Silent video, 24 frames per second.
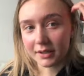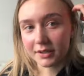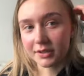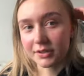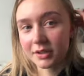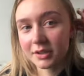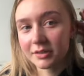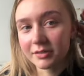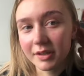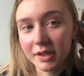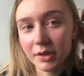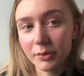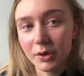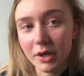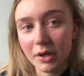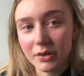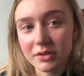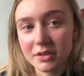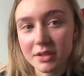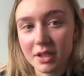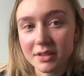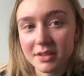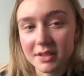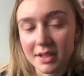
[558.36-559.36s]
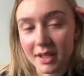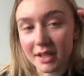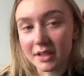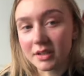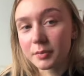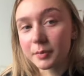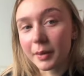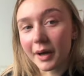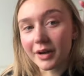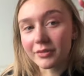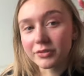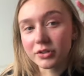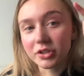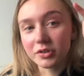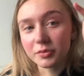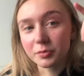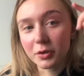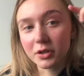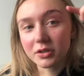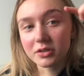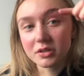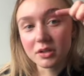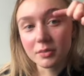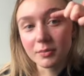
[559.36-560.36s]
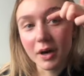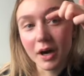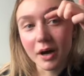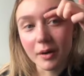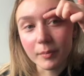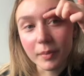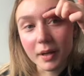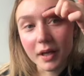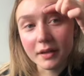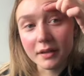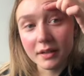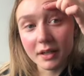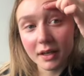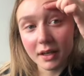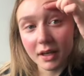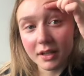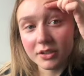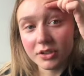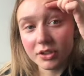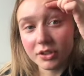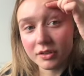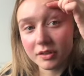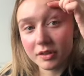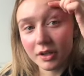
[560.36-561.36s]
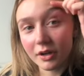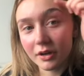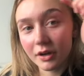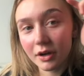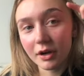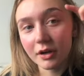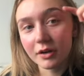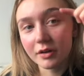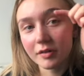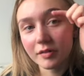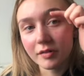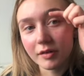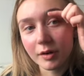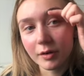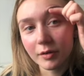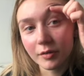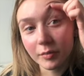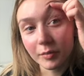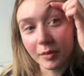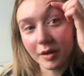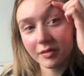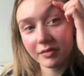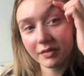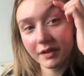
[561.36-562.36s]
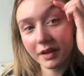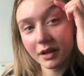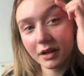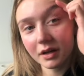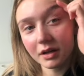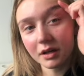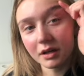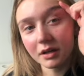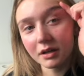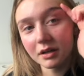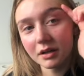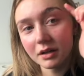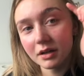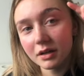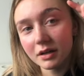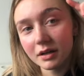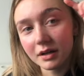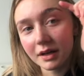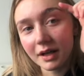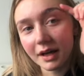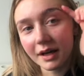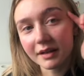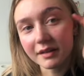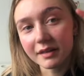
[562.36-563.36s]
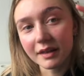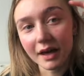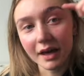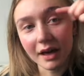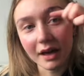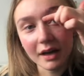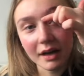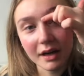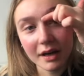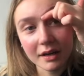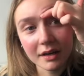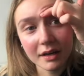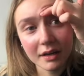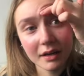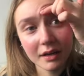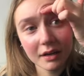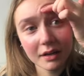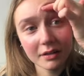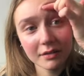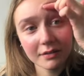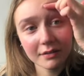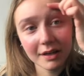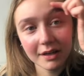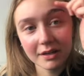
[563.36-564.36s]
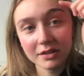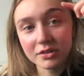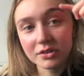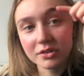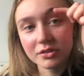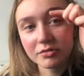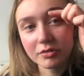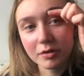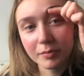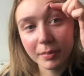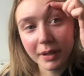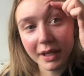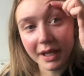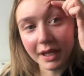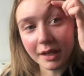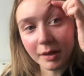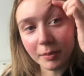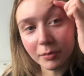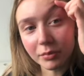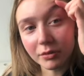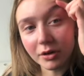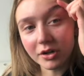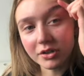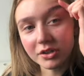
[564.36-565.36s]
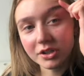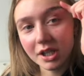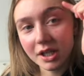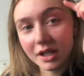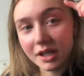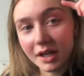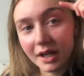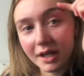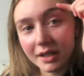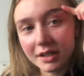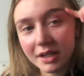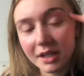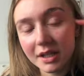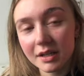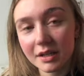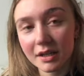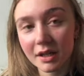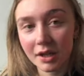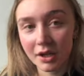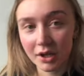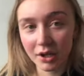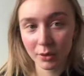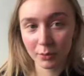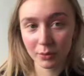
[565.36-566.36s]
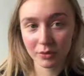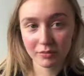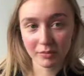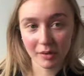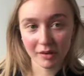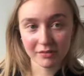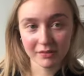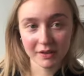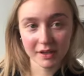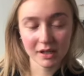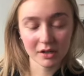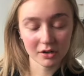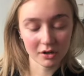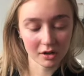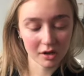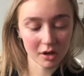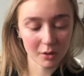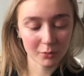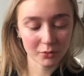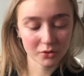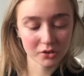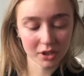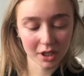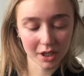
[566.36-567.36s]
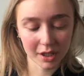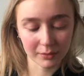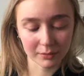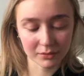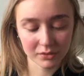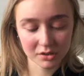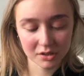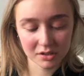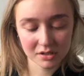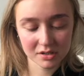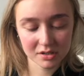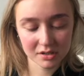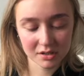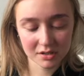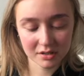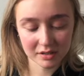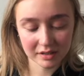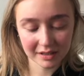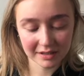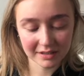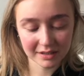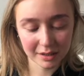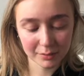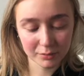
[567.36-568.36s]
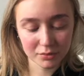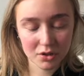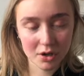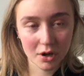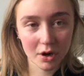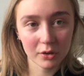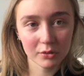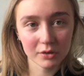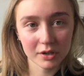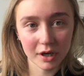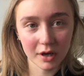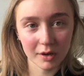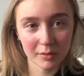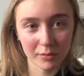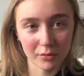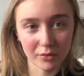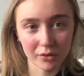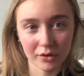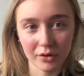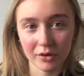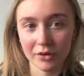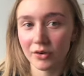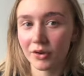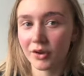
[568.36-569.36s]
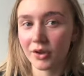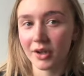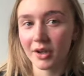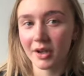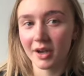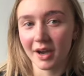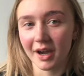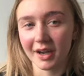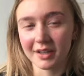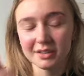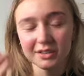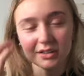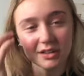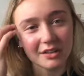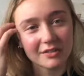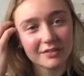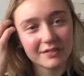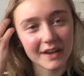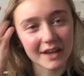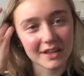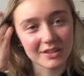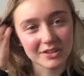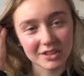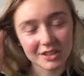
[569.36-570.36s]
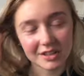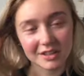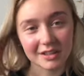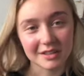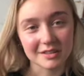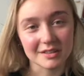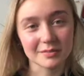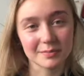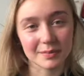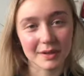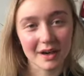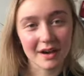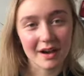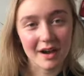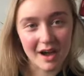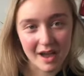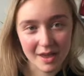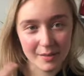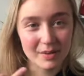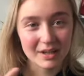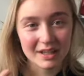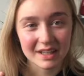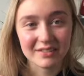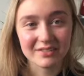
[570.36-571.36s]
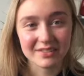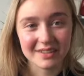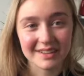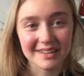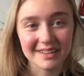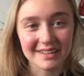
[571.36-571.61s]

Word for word: don't know if anyone else does this, but I've just brushed them up and then I just go over it with my finger like that and I kind of like just repeat brushing and then with my finger a couple times just because it seems to hold it up more. I don't know if it actually does, but I believe it